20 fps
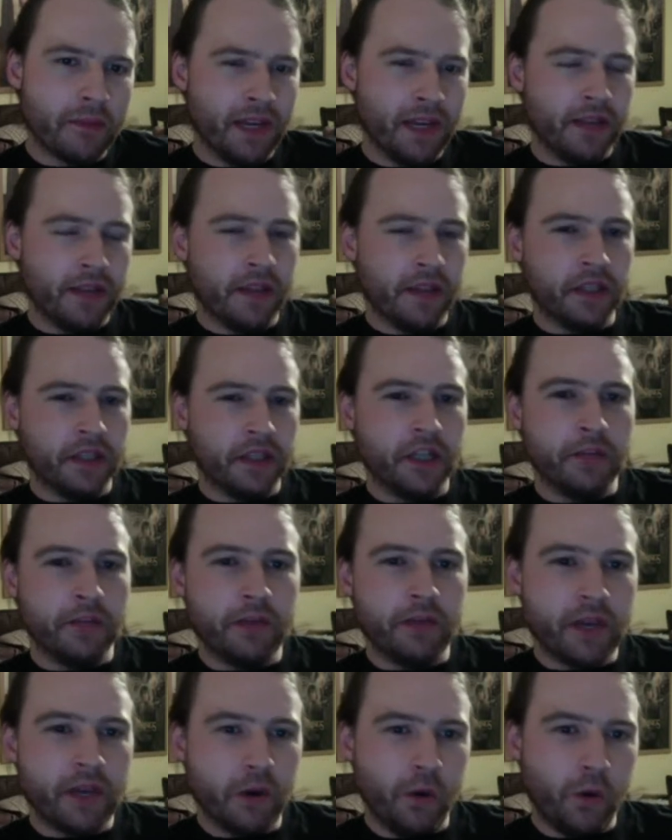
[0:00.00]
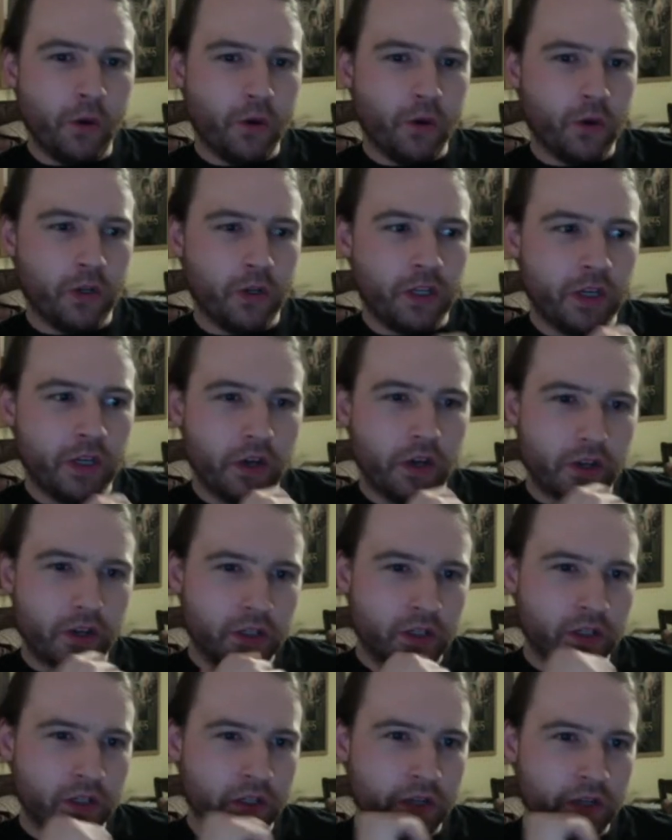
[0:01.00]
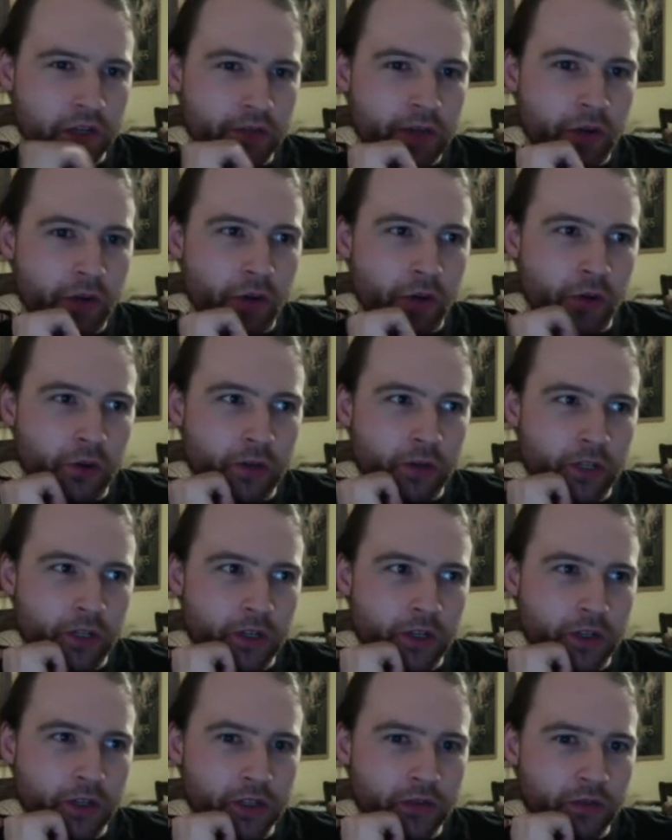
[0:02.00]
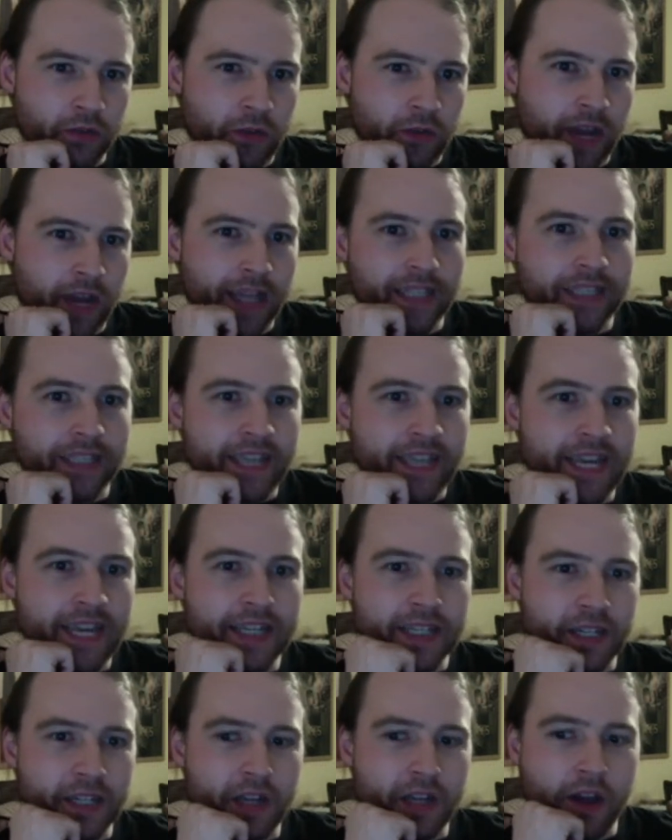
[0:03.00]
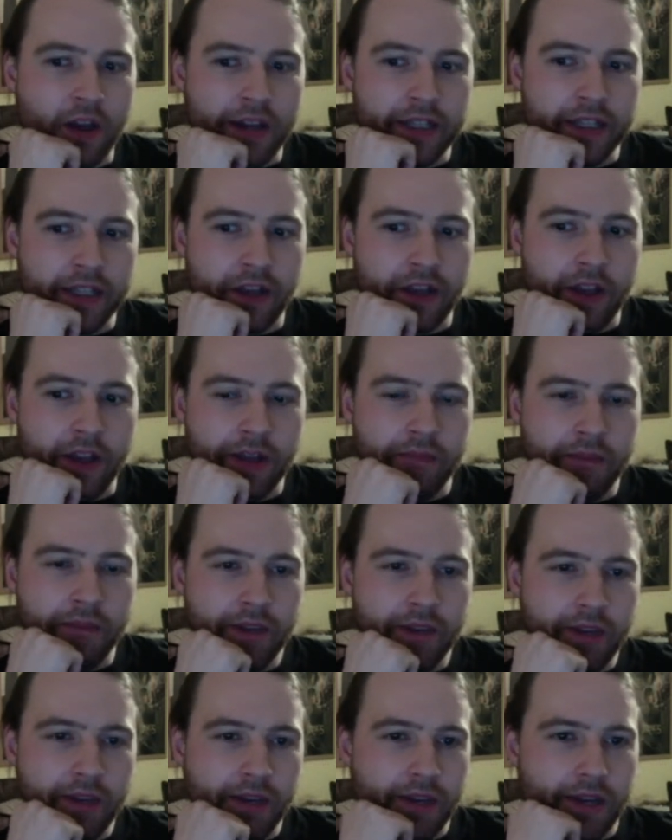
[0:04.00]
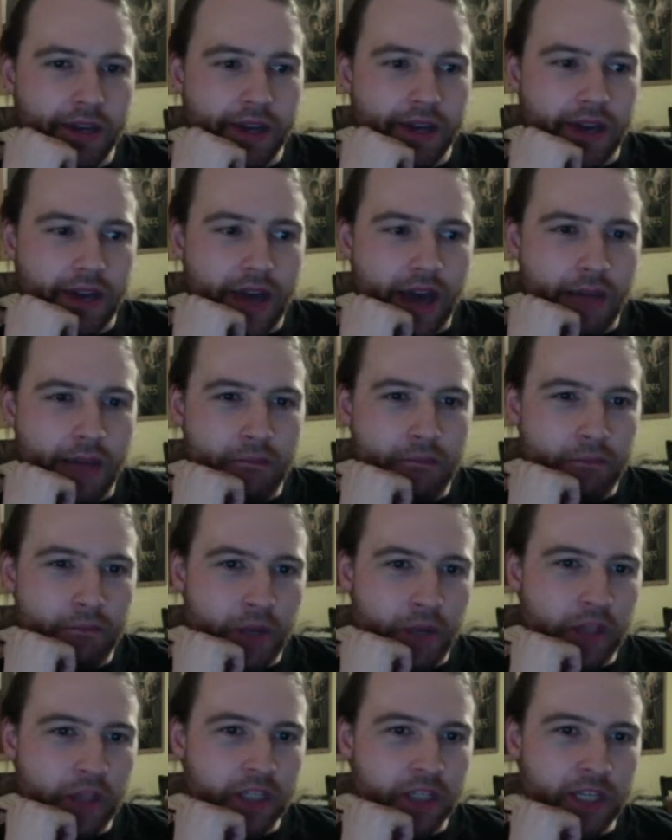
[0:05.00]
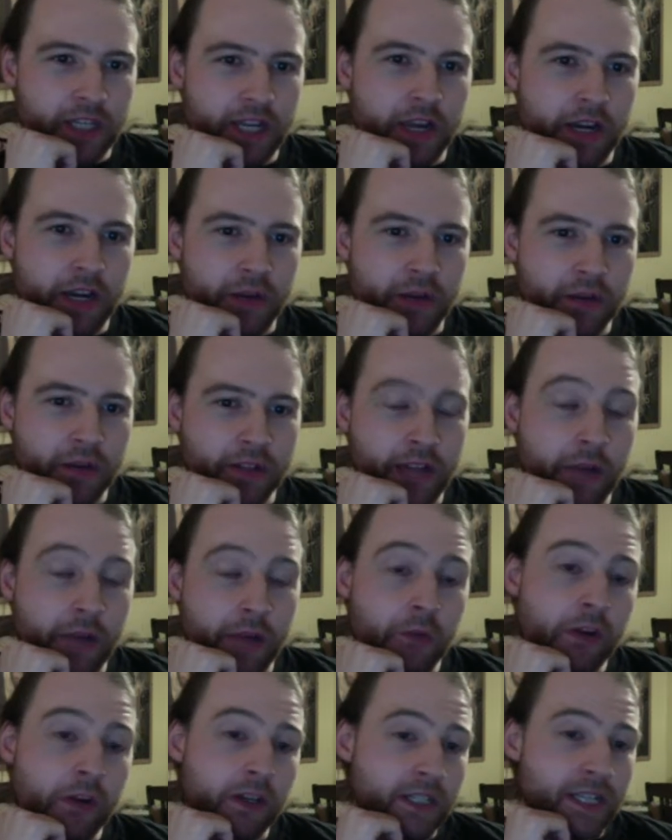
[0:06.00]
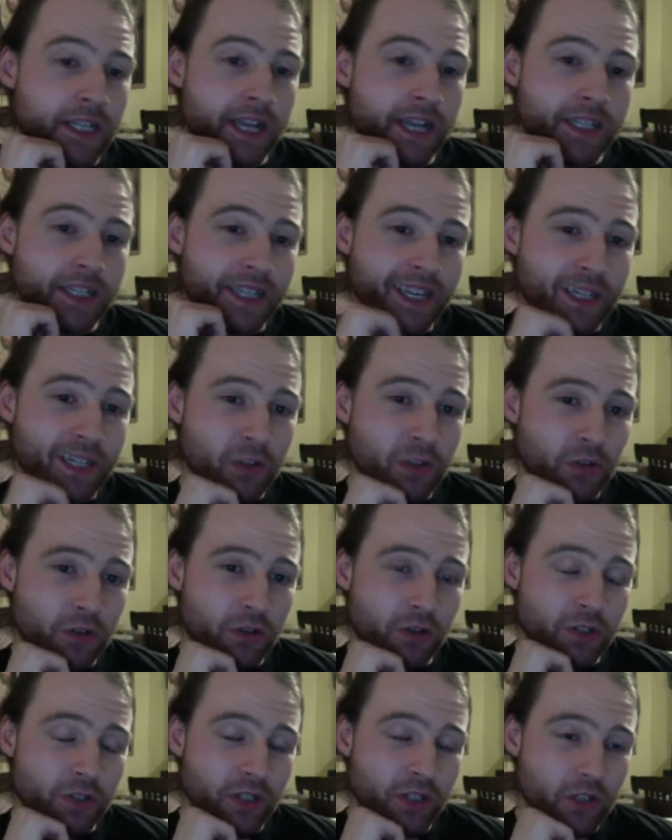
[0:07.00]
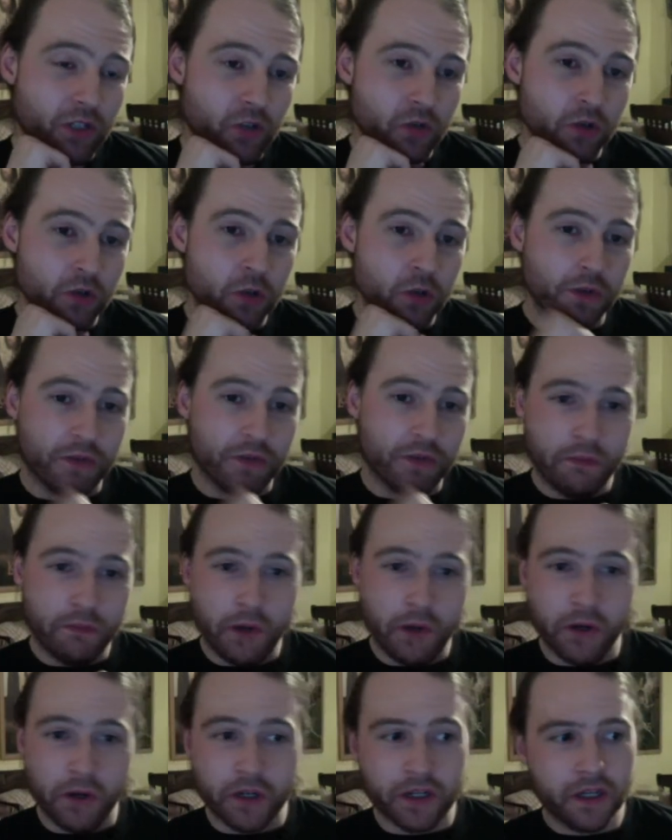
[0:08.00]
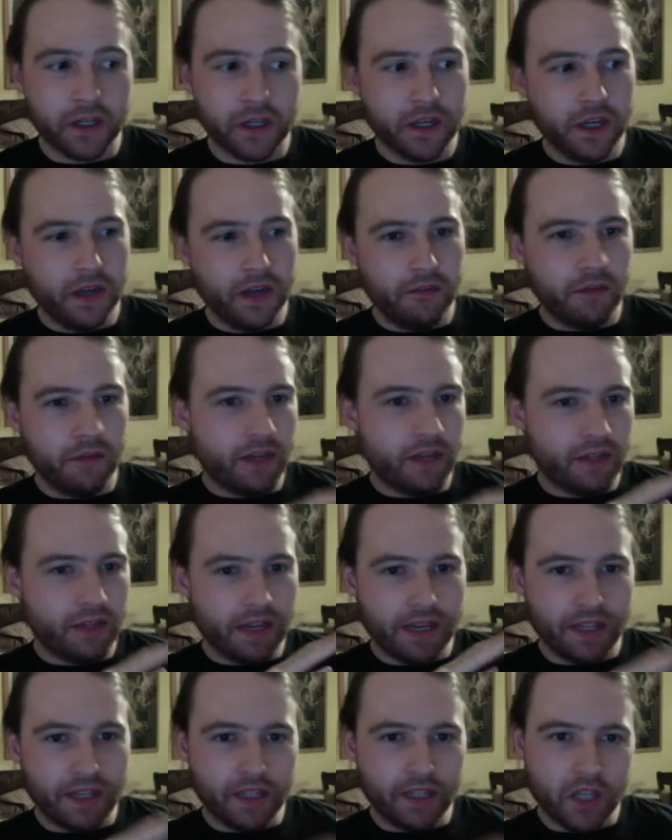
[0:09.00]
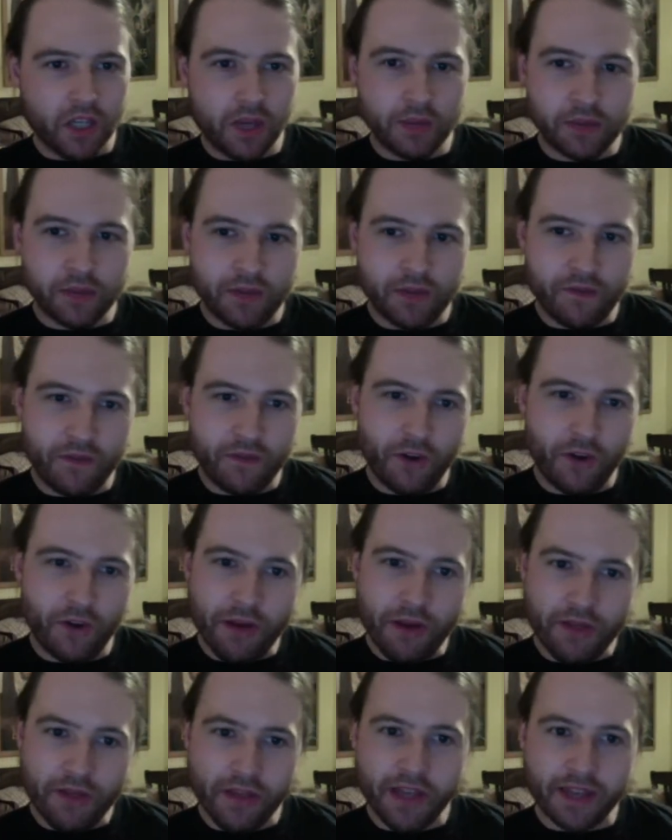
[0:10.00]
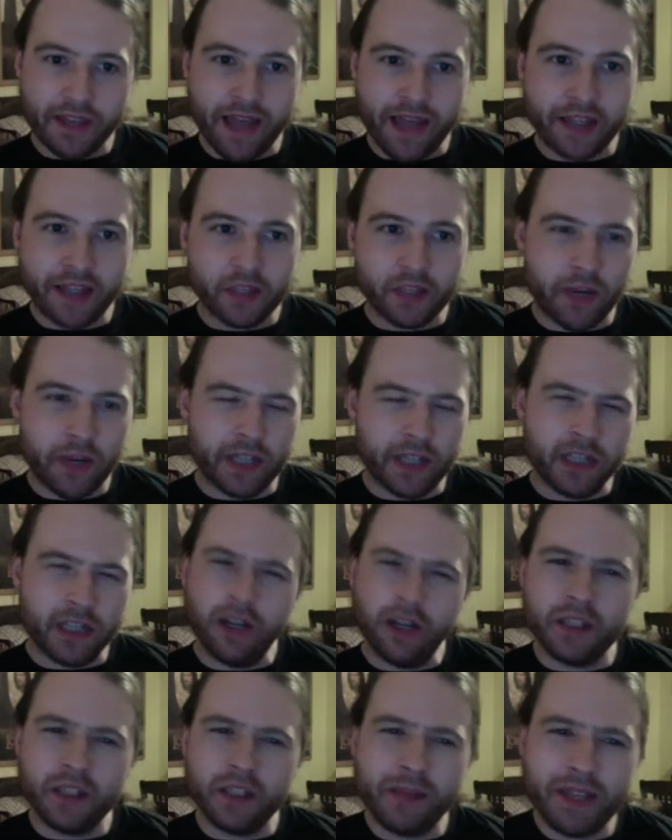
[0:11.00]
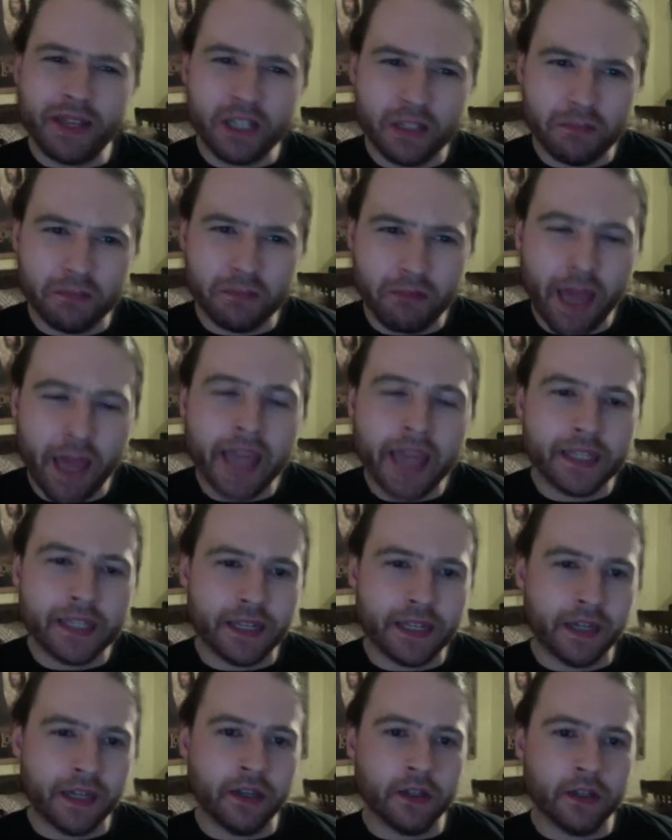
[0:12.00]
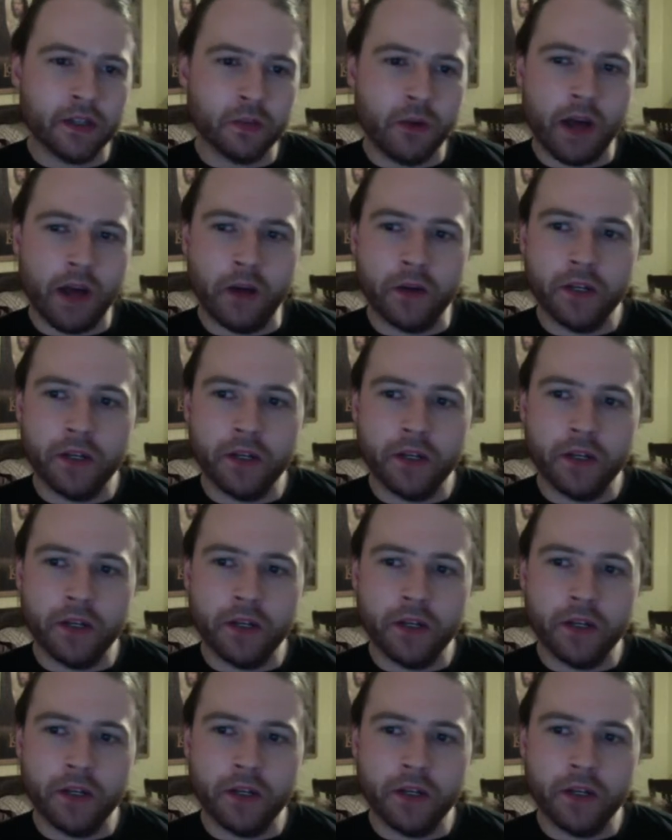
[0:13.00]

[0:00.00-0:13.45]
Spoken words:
There's going to be awkward cuts. There's going to be awkward cuts from like day to night time. And personally, I don't think that works. Yes, it is true to the structure of the book, but I think in terms of a film, I think that's weird. And not to mention pacing as well.